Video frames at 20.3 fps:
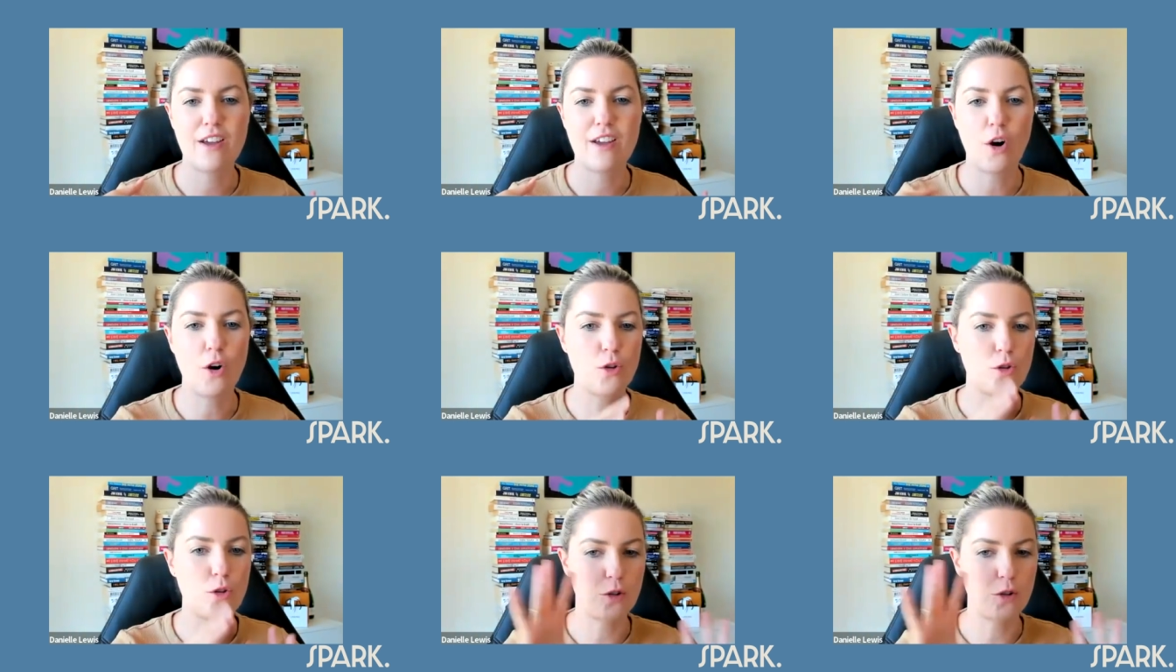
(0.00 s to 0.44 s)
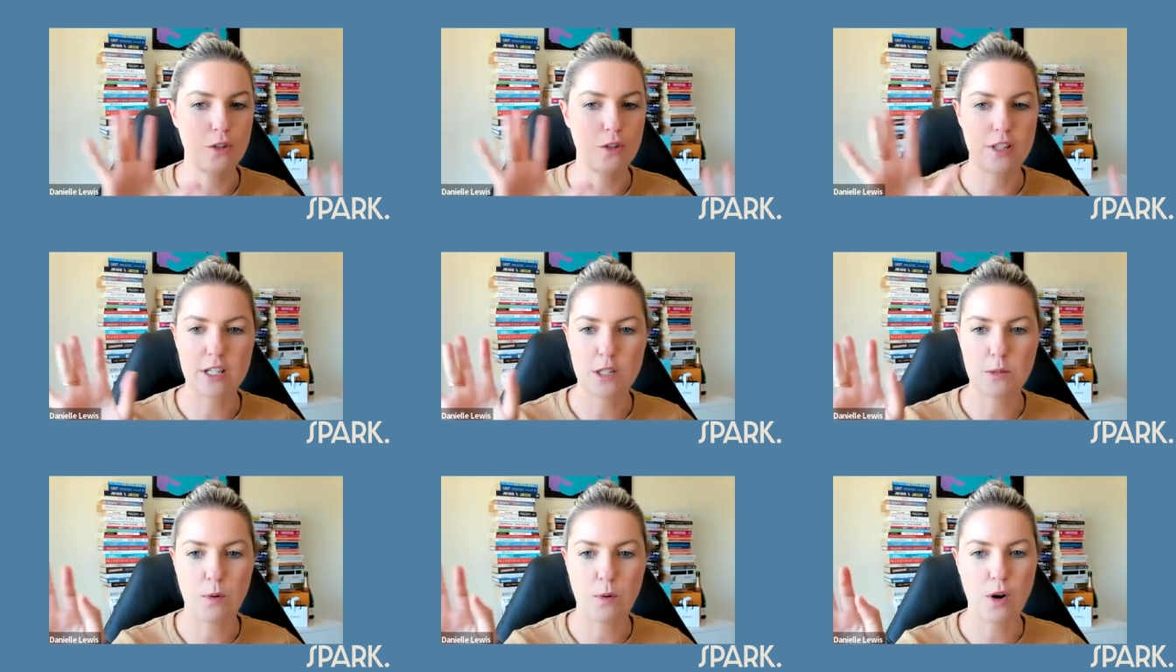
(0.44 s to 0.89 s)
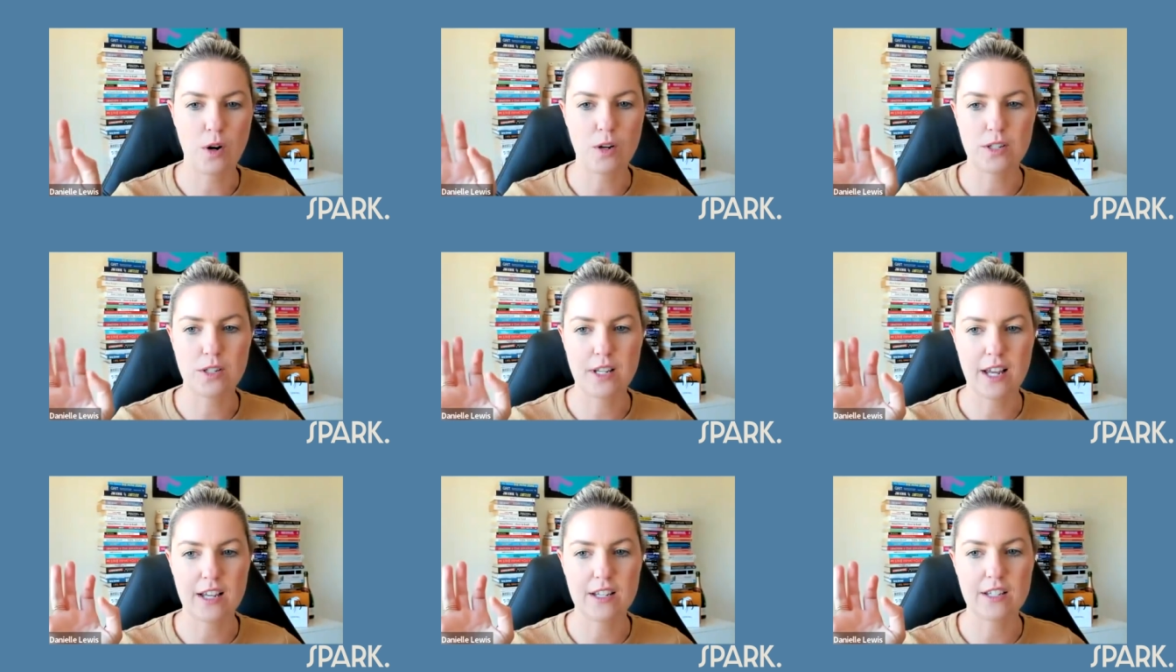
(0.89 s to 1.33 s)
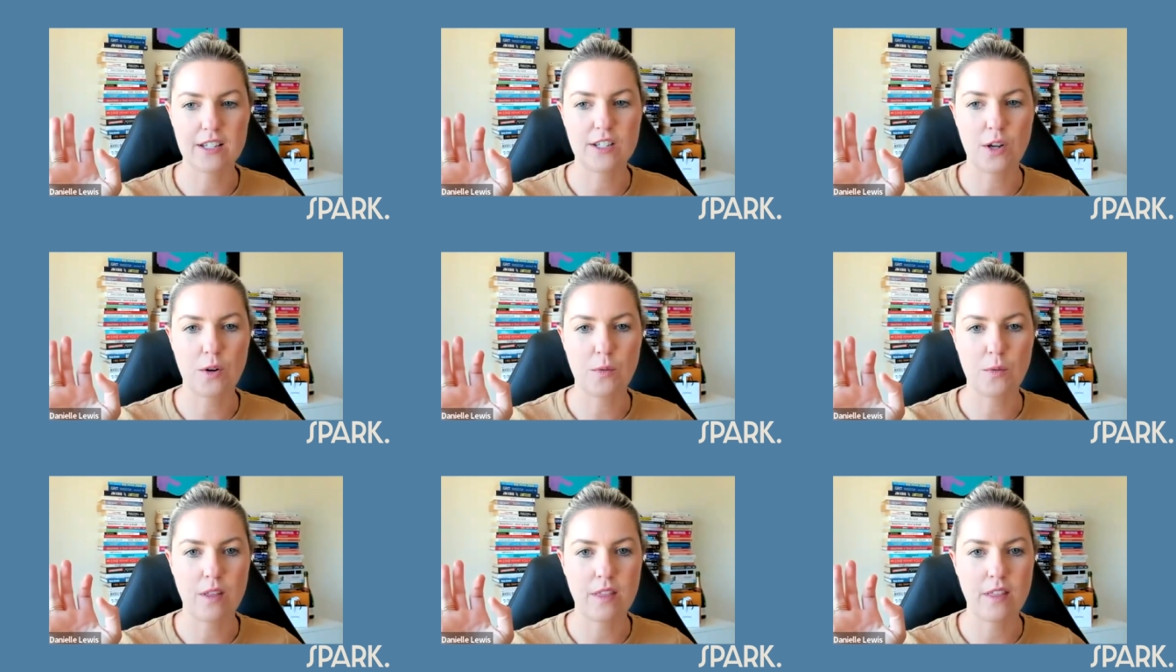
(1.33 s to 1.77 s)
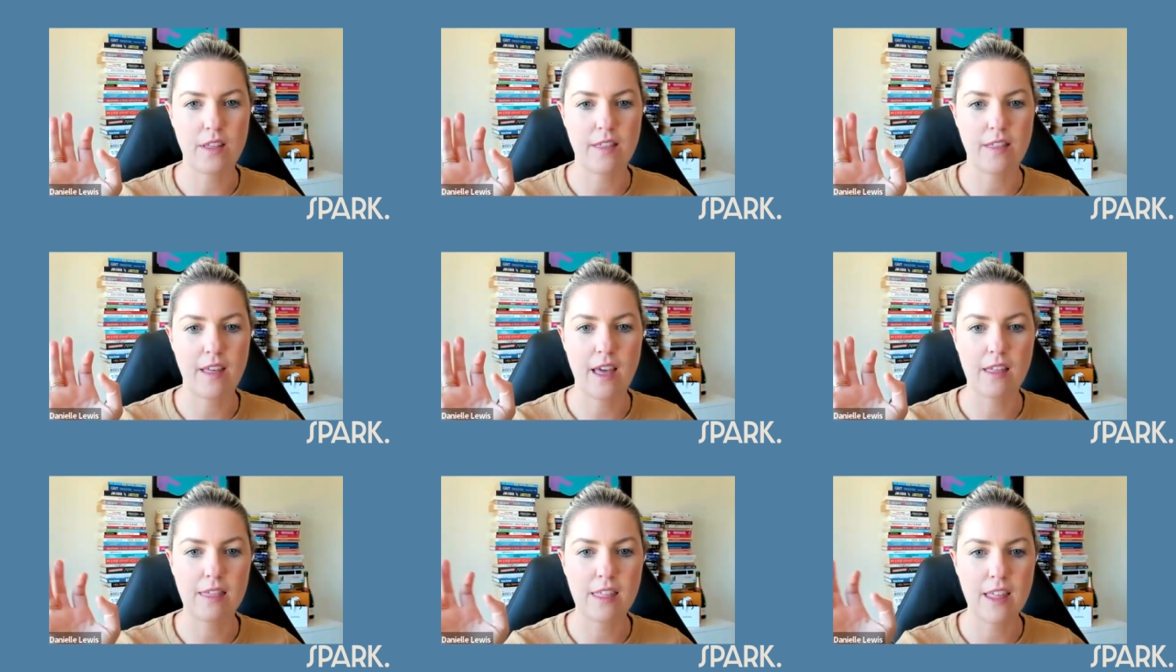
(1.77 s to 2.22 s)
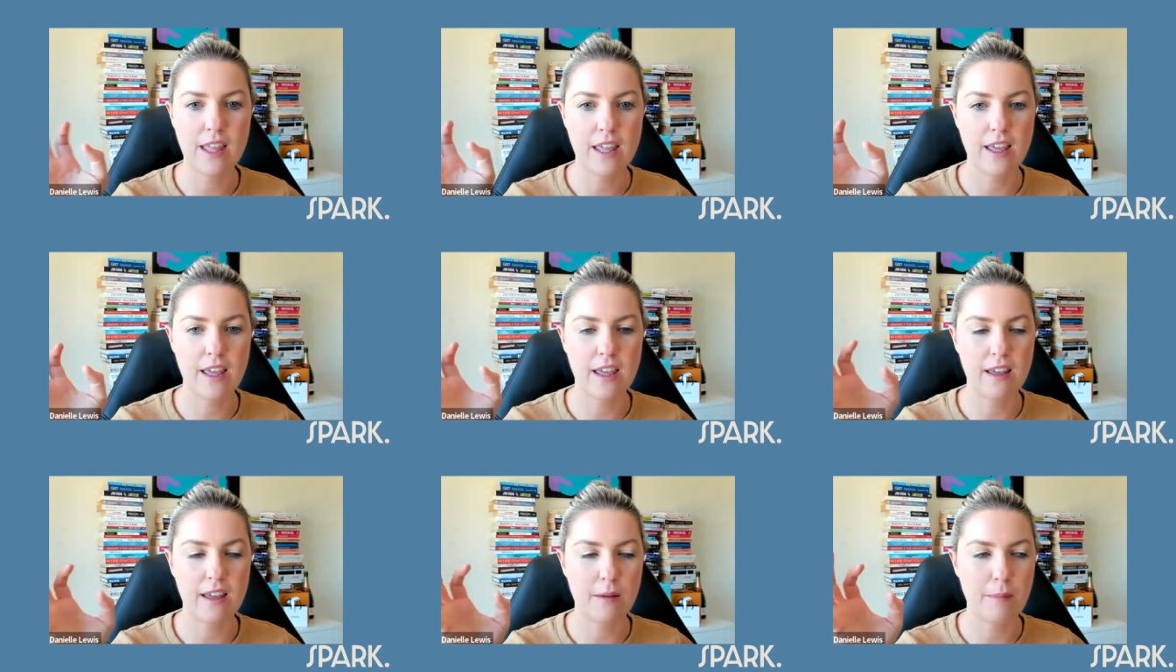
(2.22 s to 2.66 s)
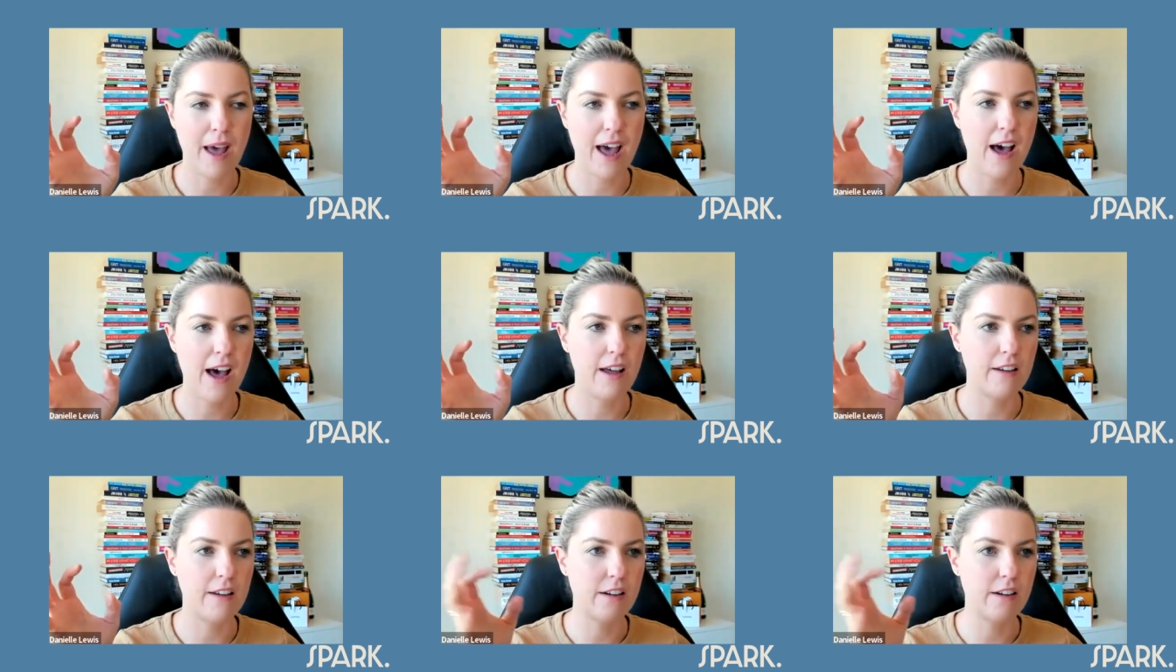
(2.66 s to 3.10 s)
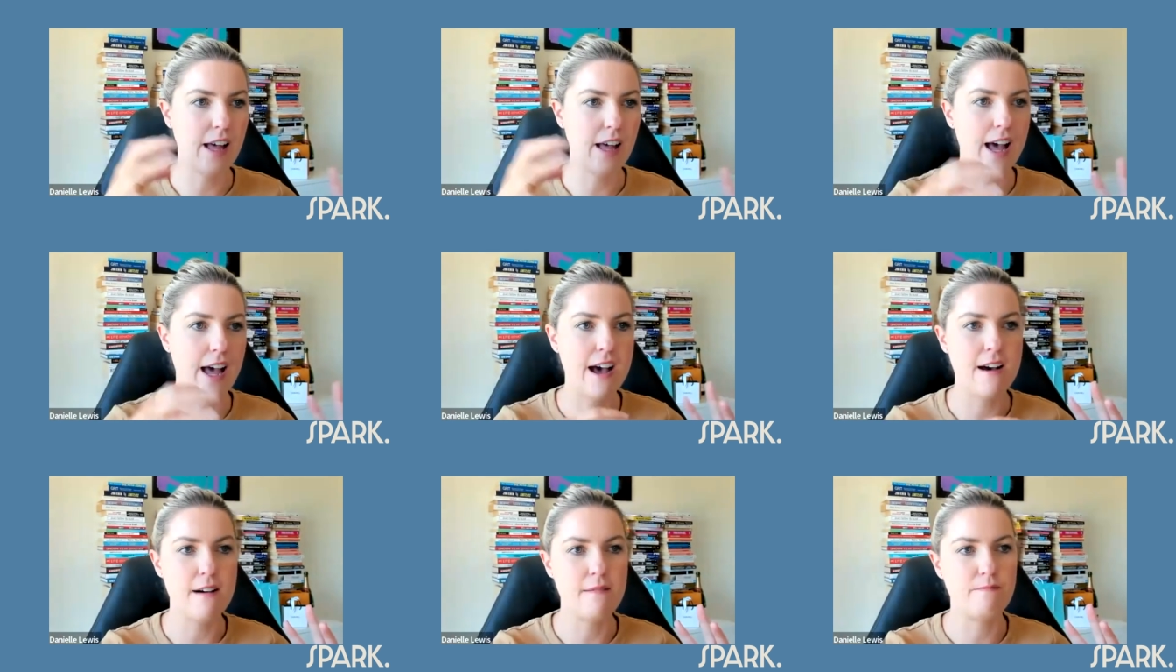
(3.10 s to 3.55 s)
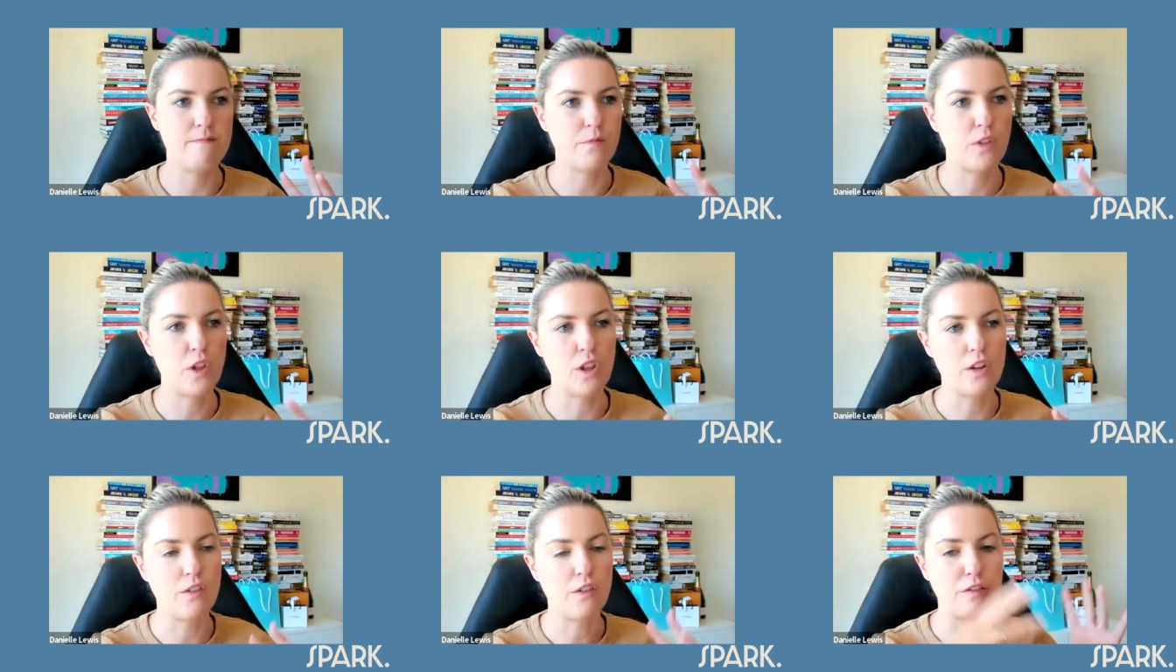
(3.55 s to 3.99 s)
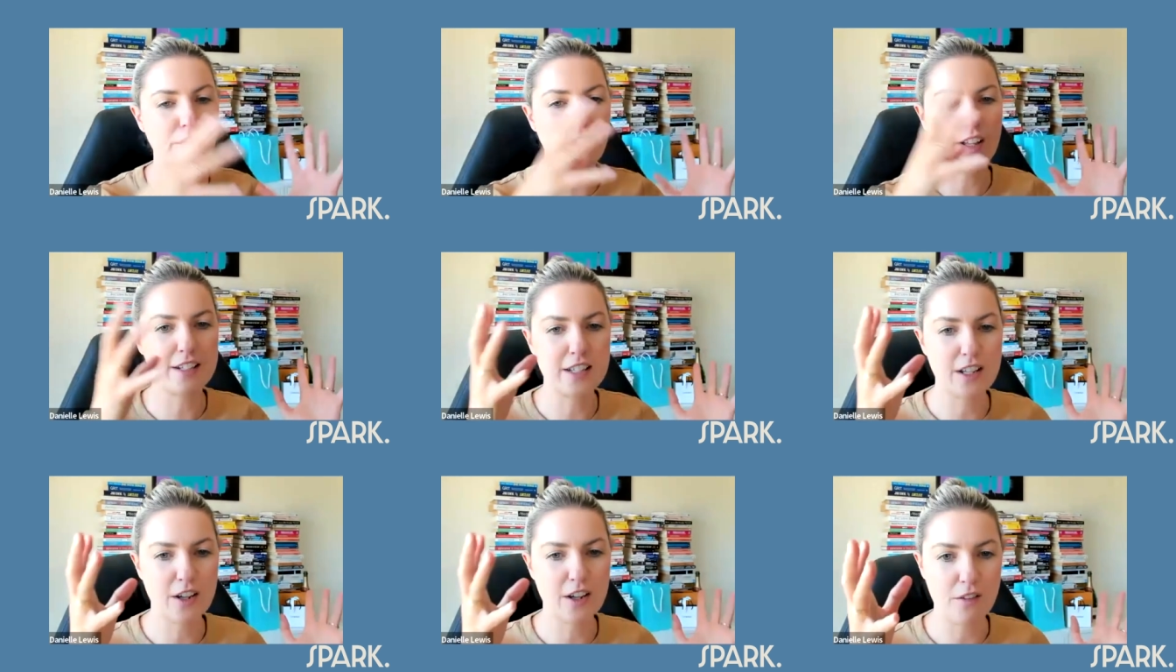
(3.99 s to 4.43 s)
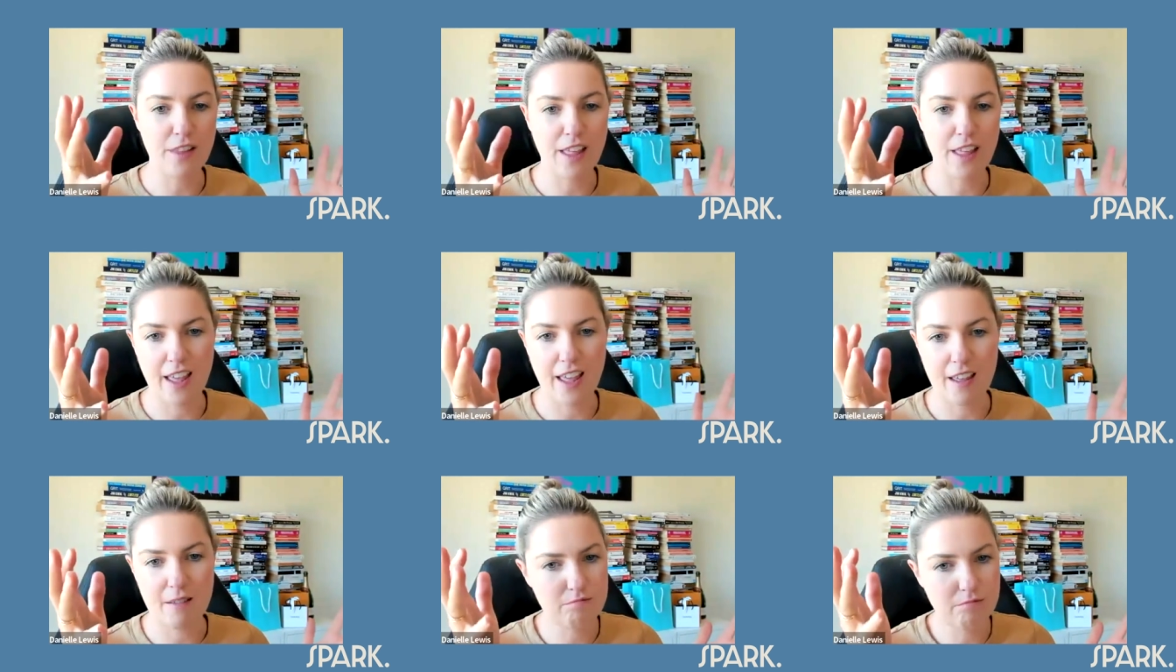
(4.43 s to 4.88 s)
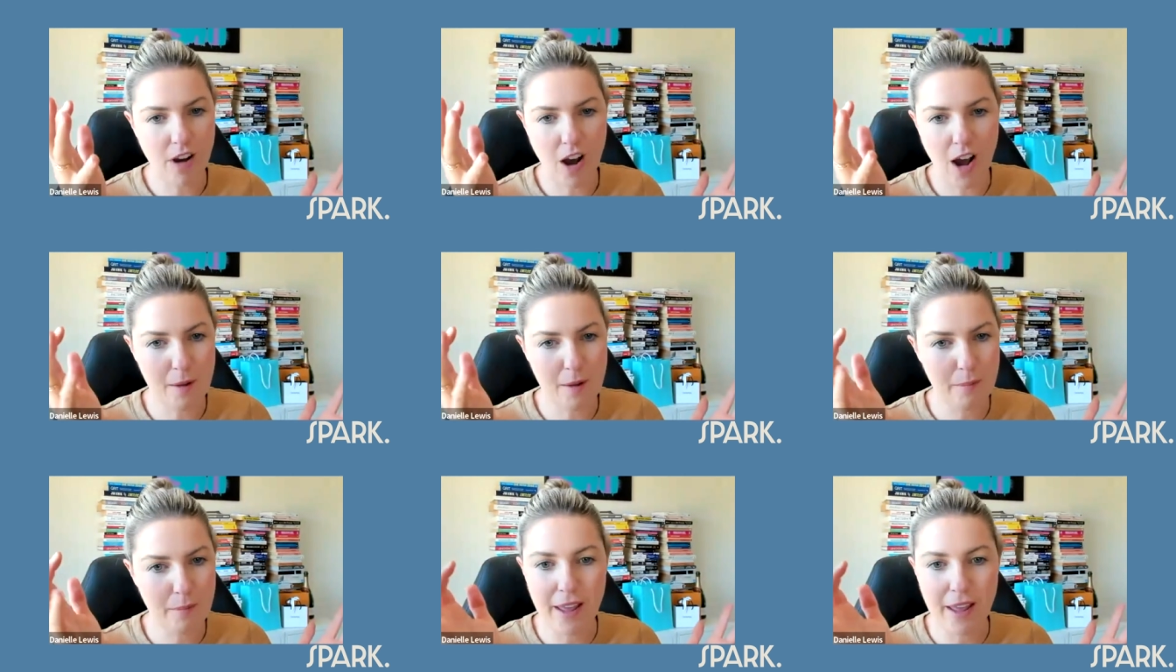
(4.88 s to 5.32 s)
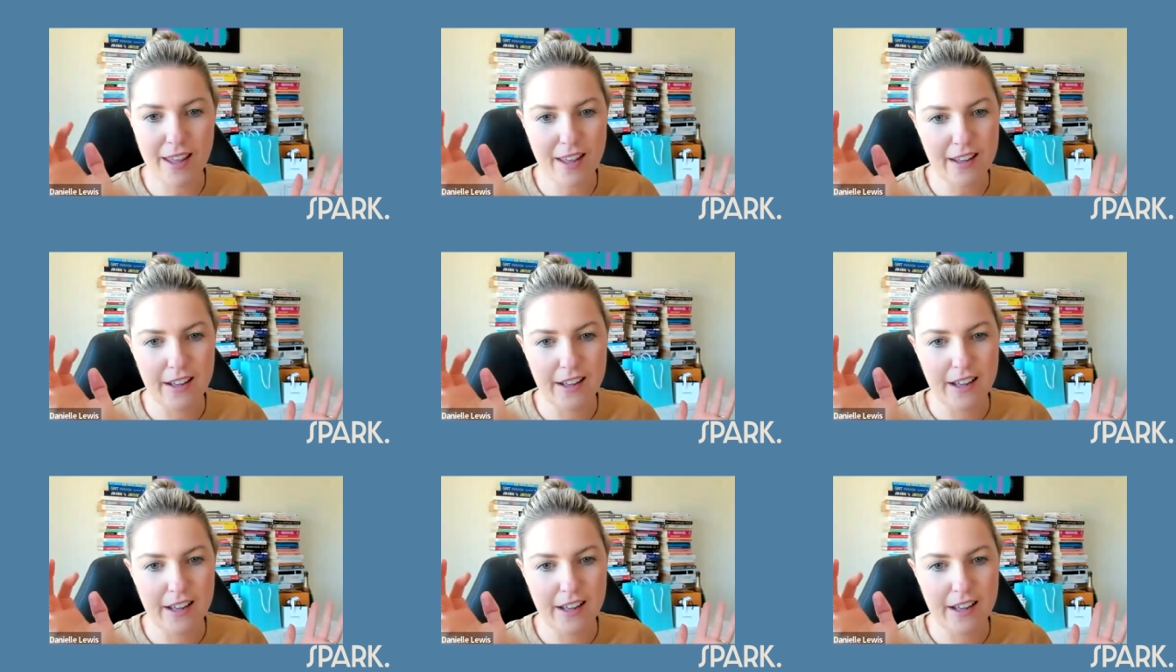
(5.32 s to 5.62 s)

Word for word: go through this process? So, whether they're thinking about, um, you know, they're reflecting on their IP